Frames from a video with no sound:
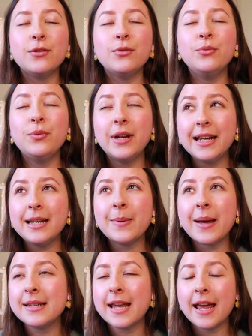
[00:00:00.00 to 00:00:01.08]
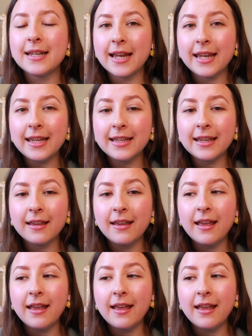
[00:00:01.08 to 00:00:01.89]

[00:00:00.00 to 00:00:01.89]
a really bad headache.